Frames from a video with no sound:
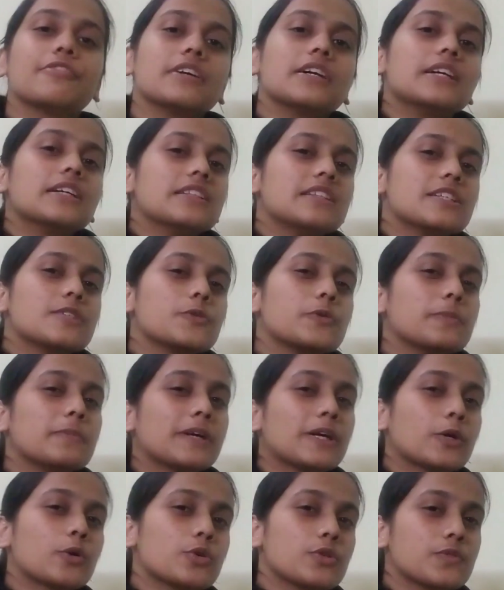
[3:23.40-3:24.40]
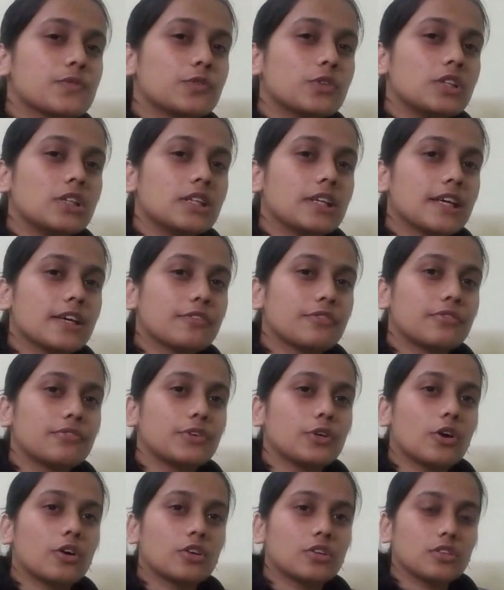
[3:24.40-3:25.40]
this would be useful if
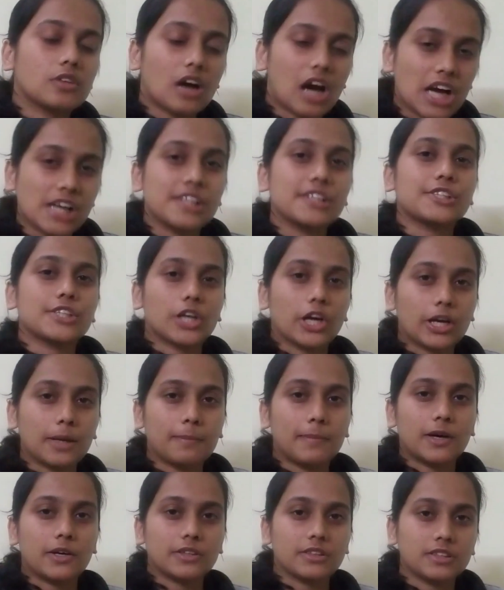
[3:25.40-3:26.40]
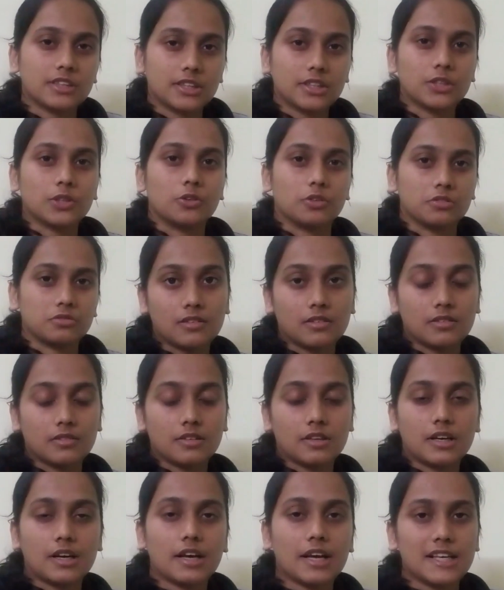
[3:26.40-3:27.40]
you're unsure about the tone,
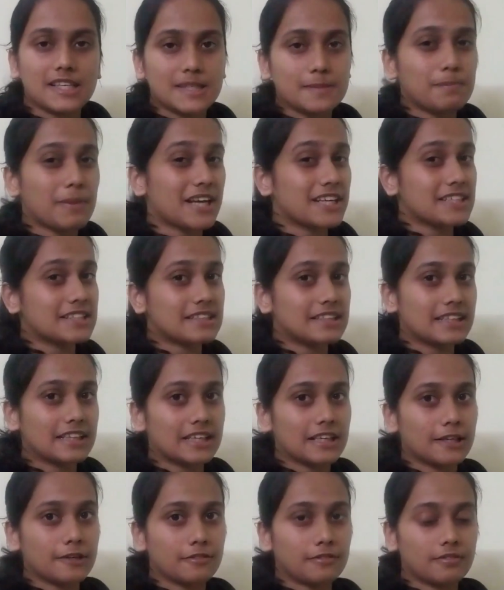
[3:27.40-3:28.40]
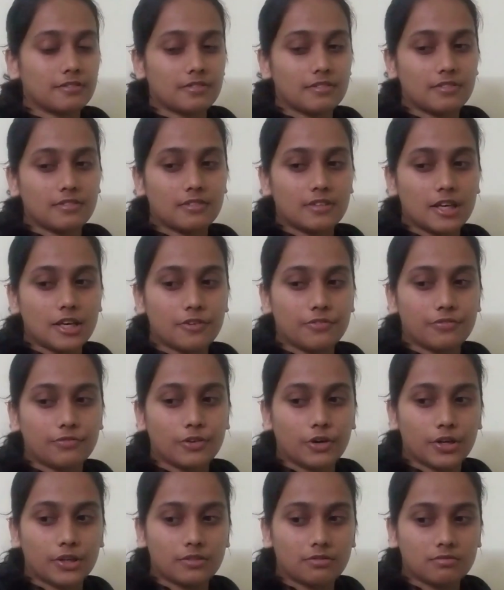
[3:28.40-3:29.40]
especially if you're
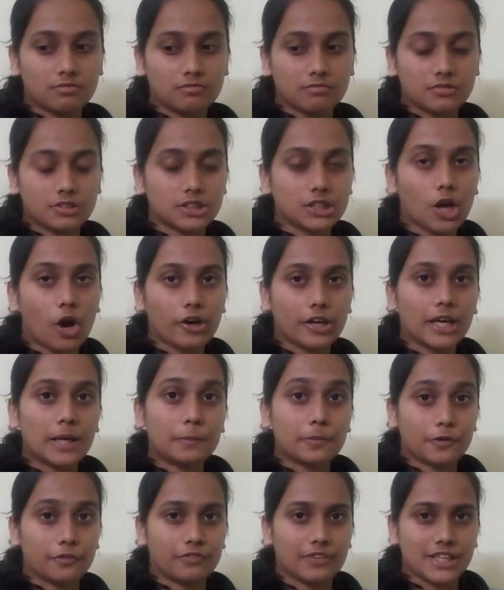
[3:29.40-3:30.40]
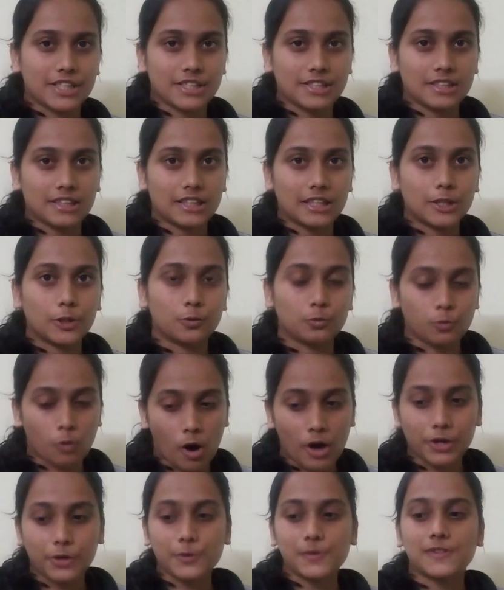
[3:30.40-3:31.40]
talking professionally, you want
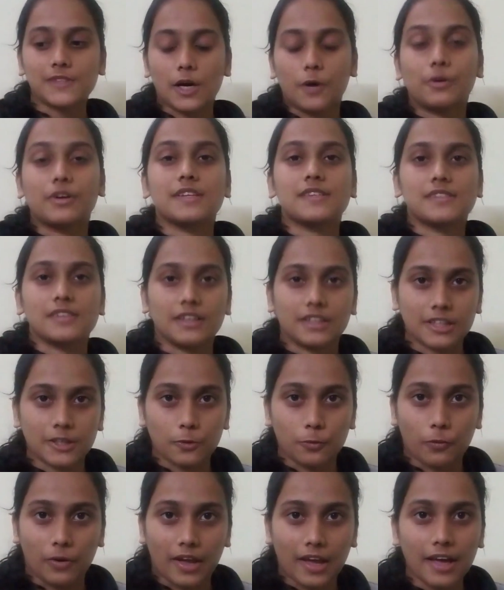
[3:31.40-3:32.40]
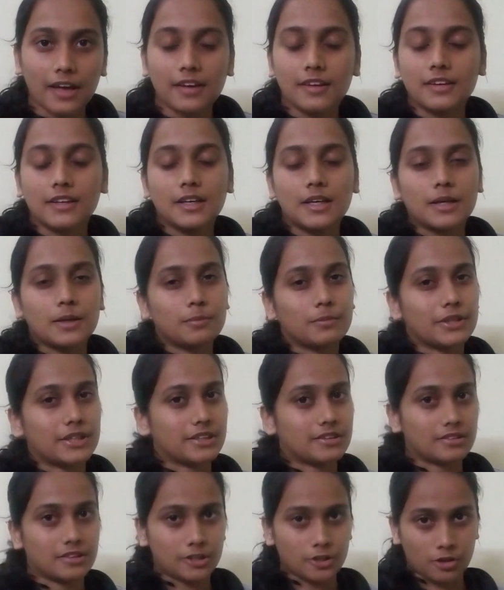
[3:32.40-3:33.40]
to sound a certain way, but
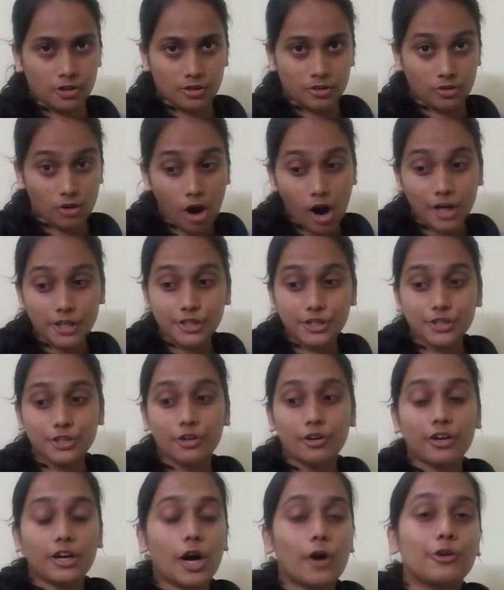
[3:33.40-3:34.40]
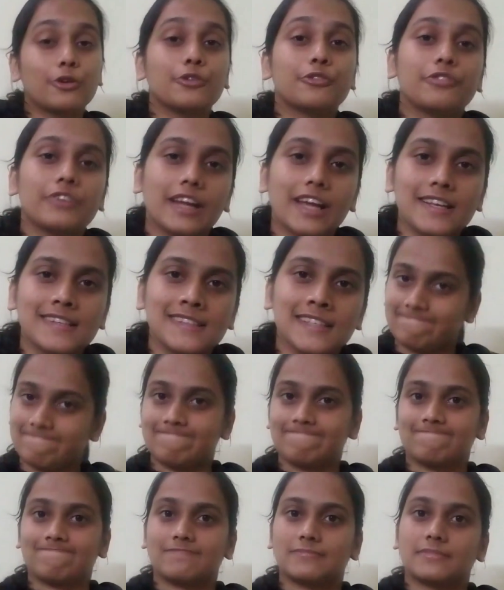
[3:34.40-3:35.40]
you're not sure how to phrase it.
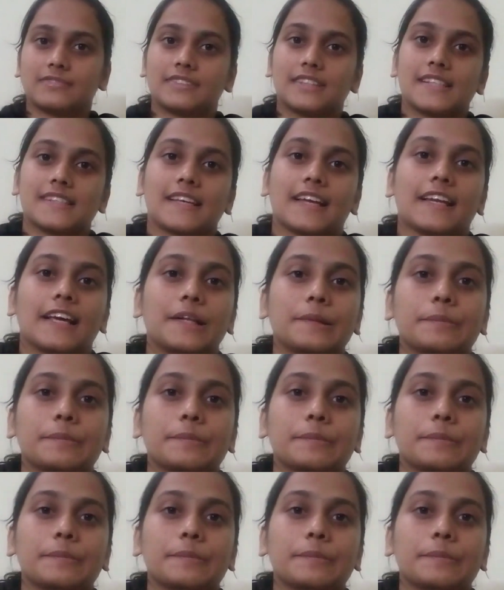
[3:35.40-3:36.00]
This can help you.